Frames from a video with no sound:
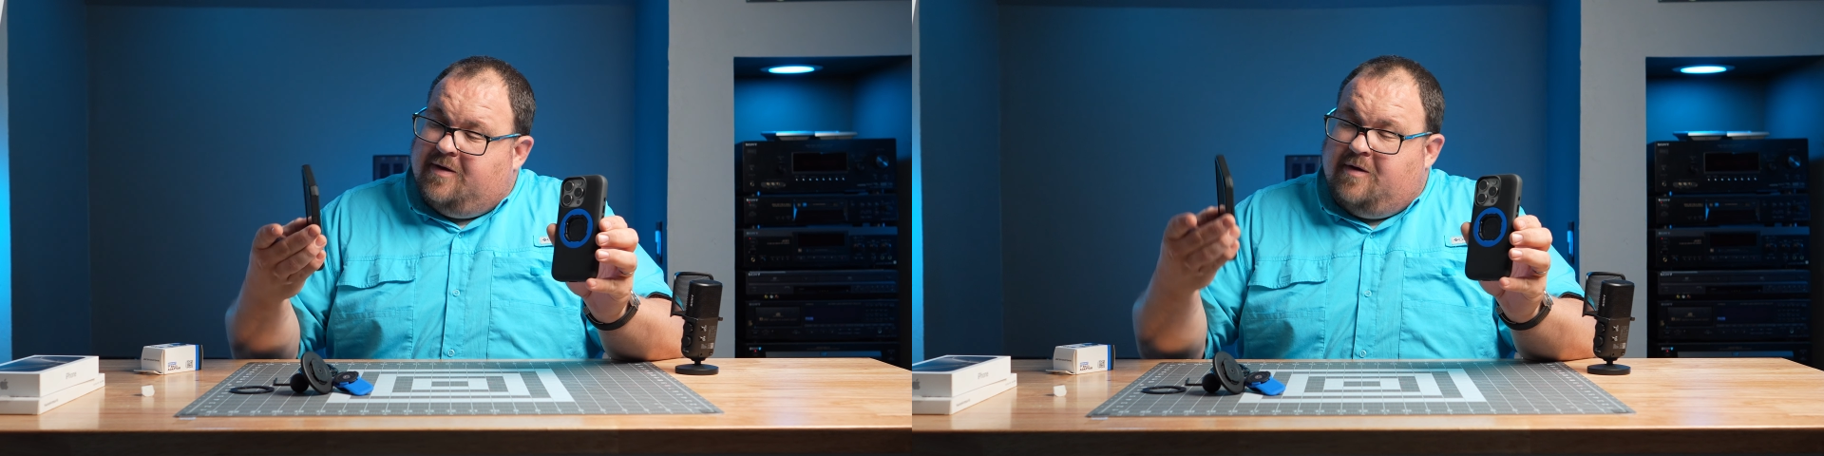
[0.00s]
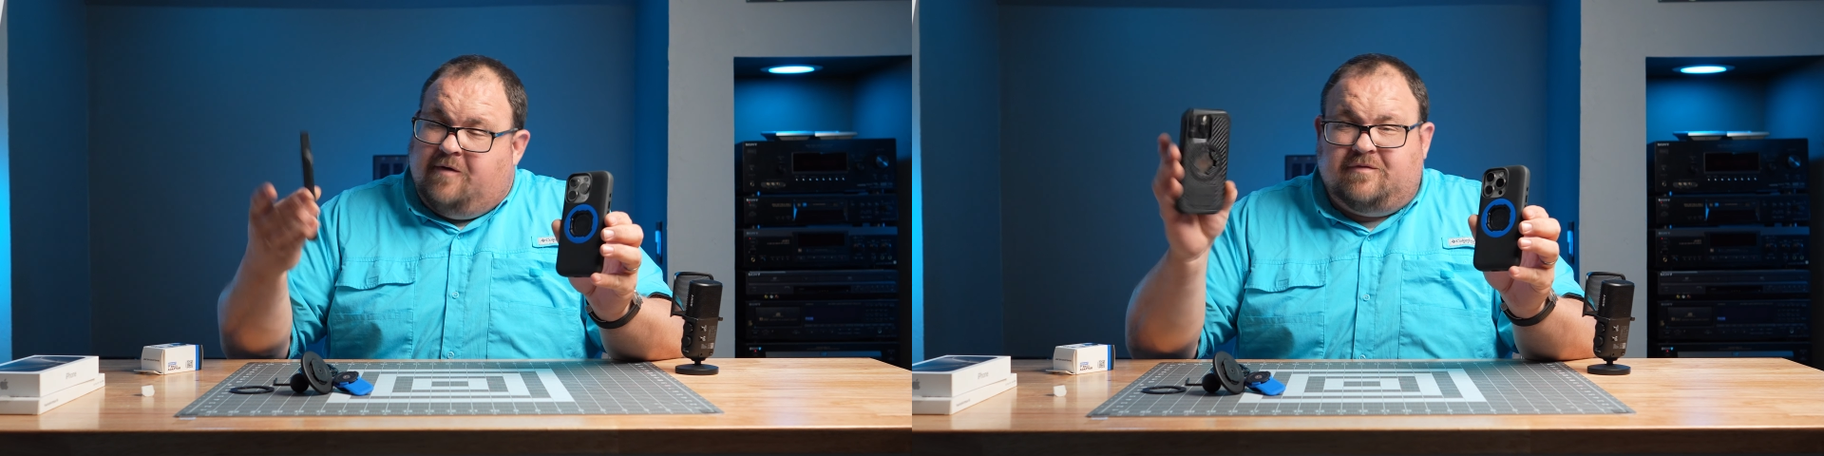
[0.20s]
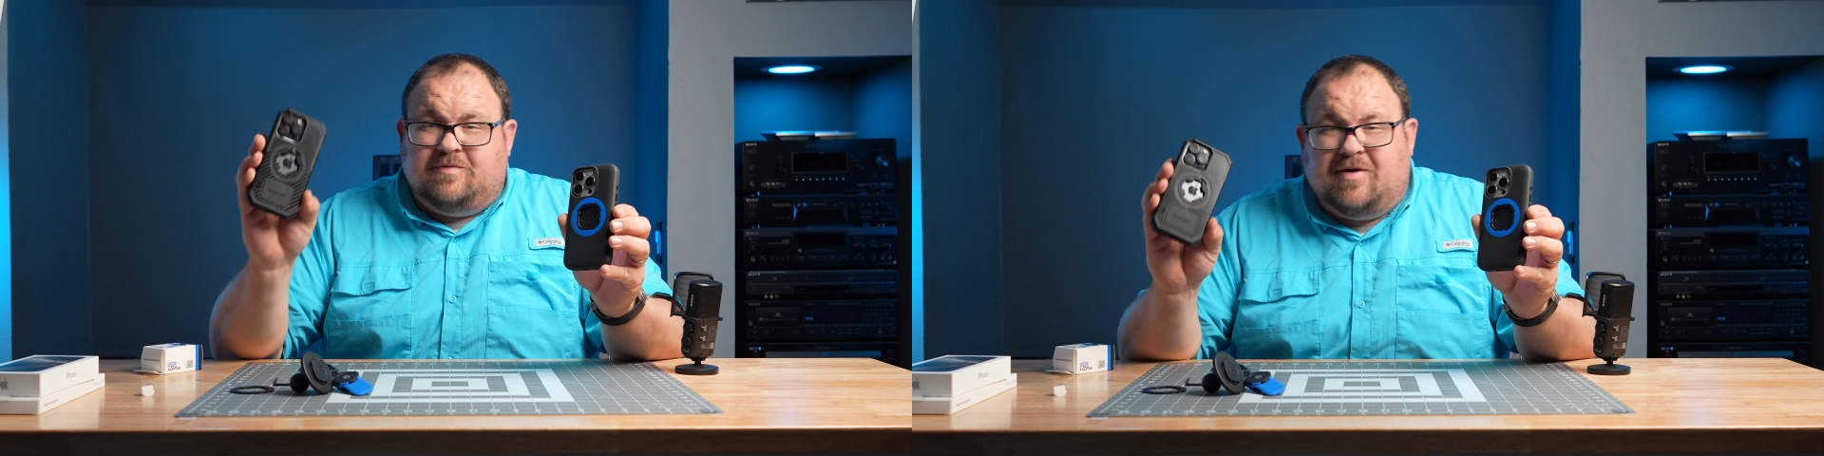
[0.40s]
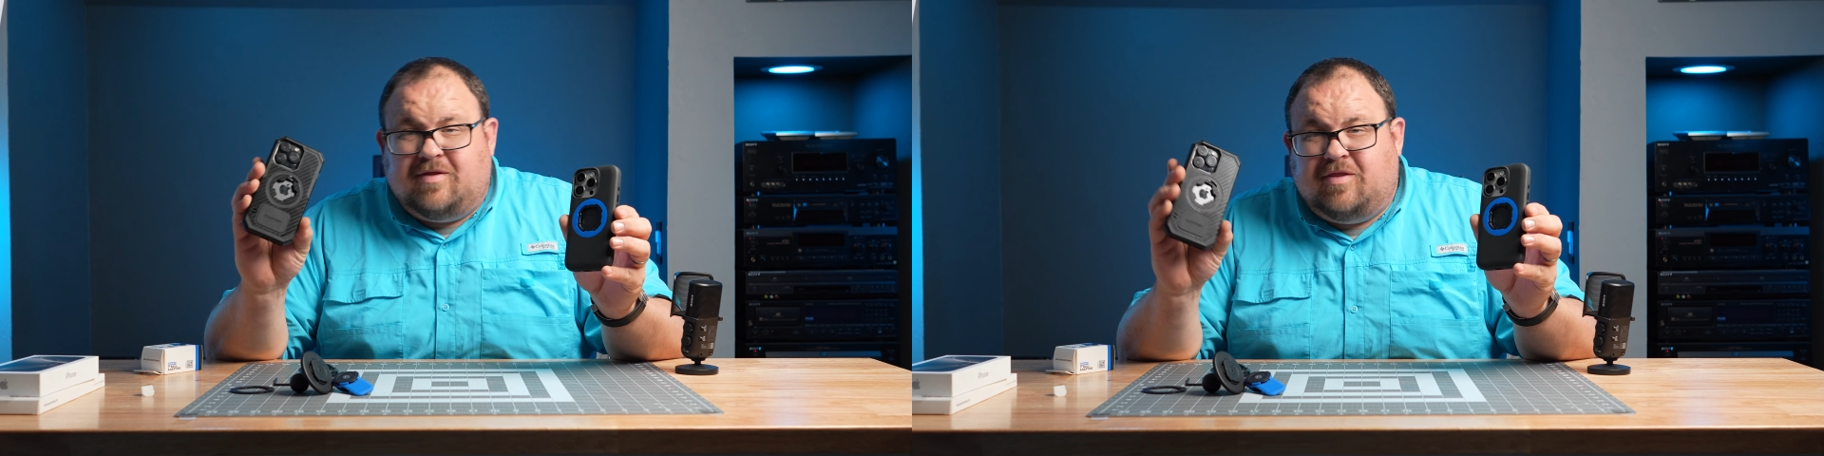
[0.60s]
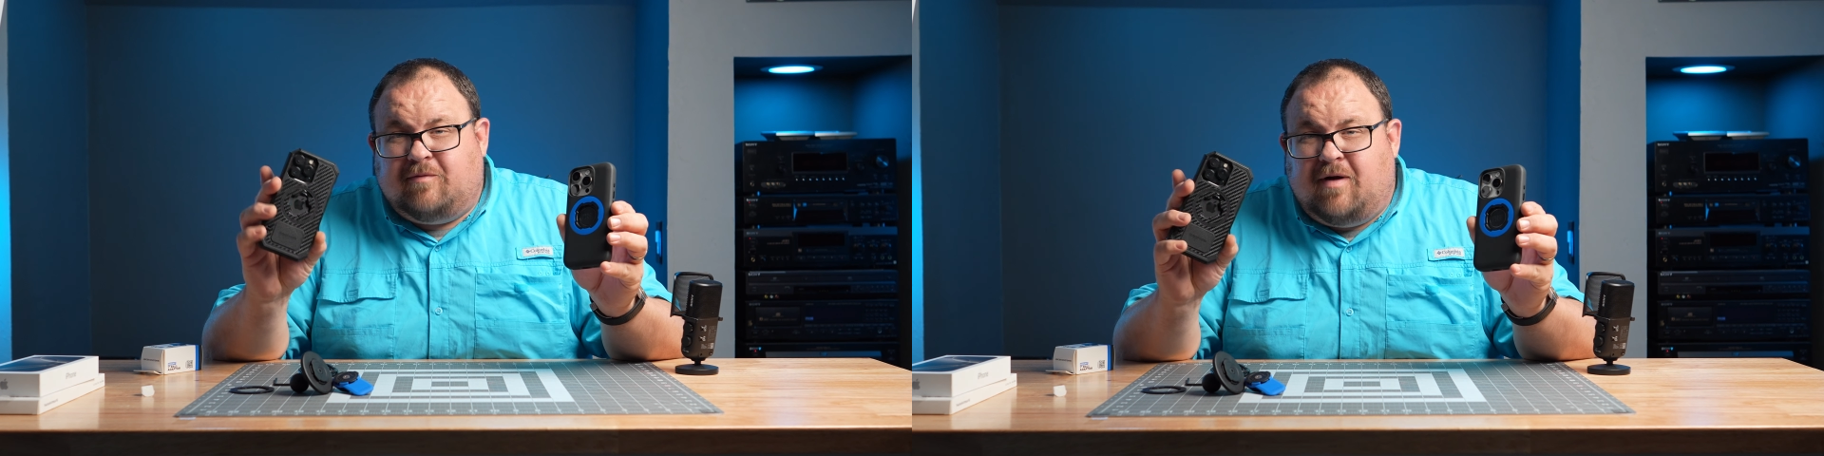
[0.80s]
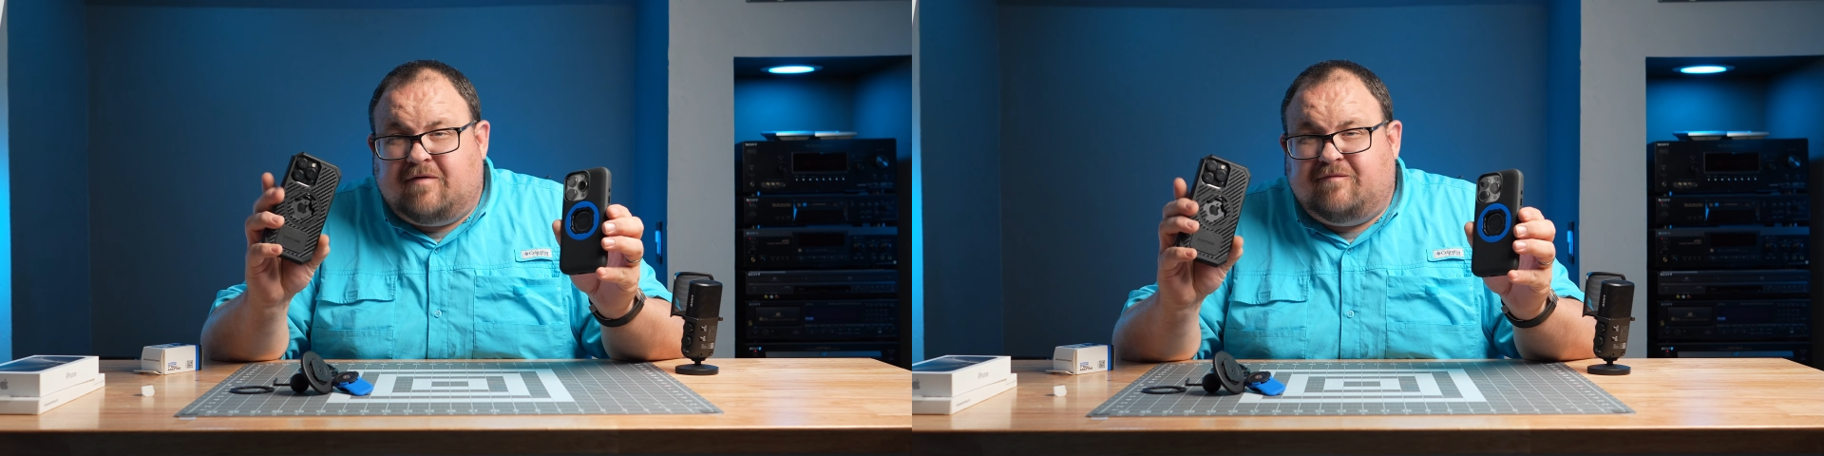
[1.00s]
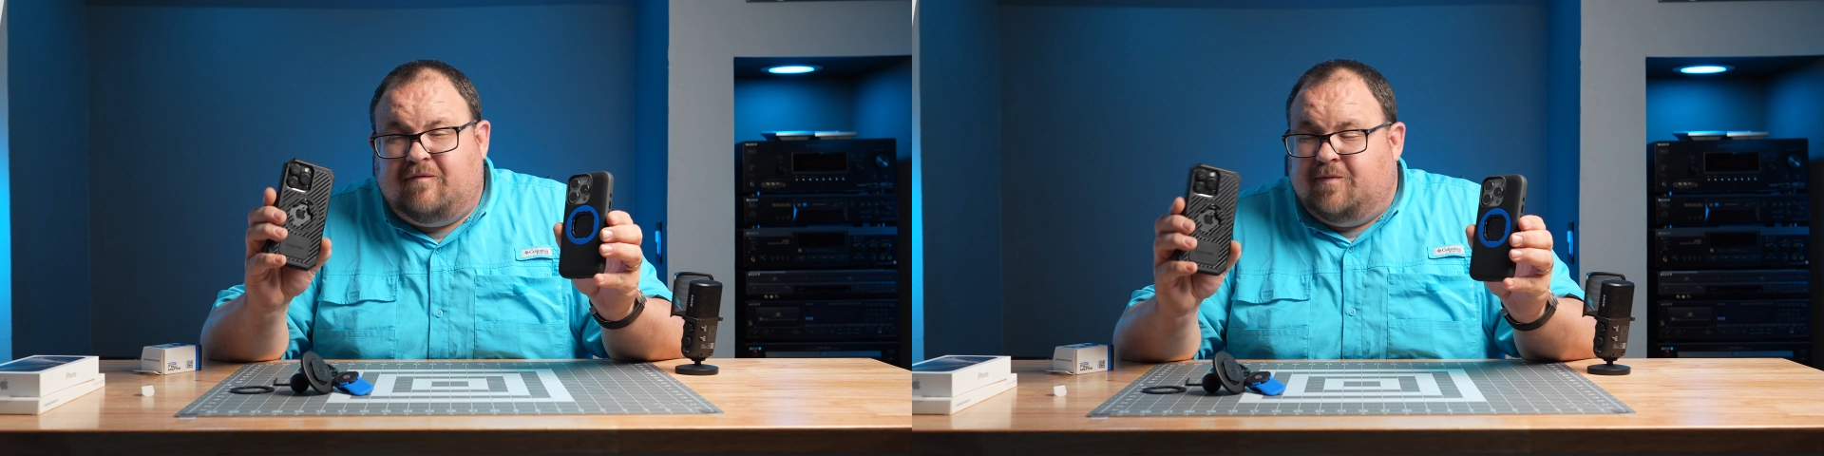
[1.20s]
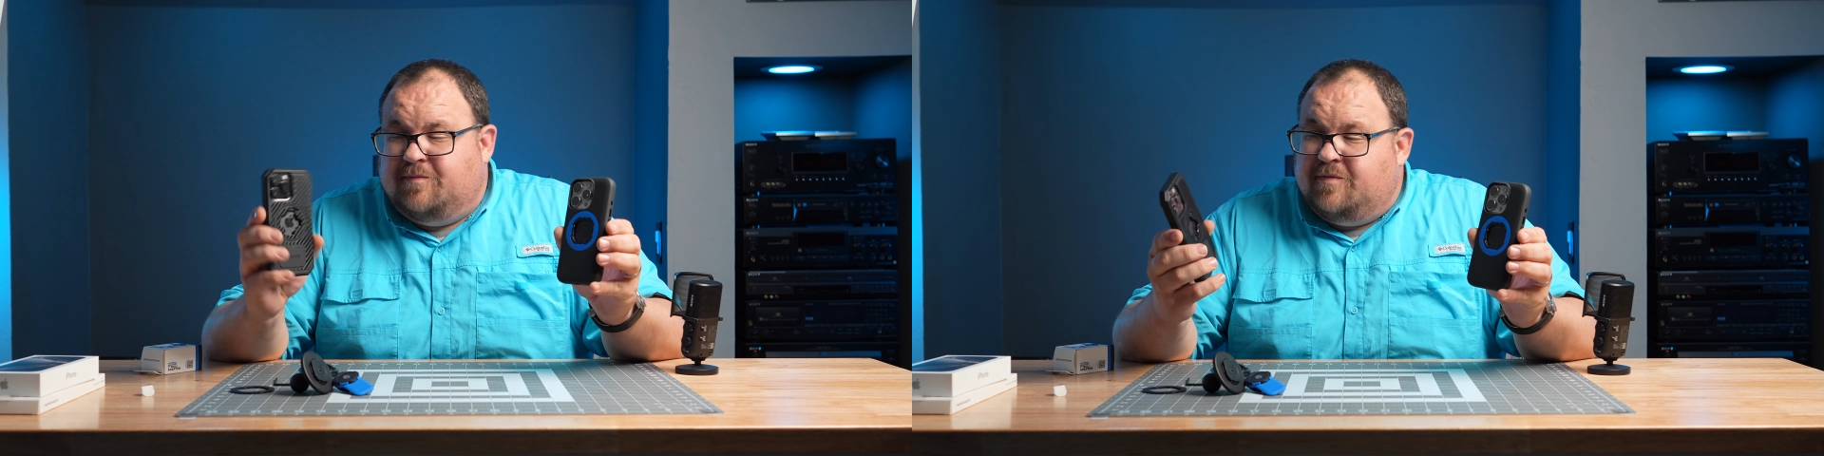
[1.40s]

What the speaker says: hopefully better than the RokForm.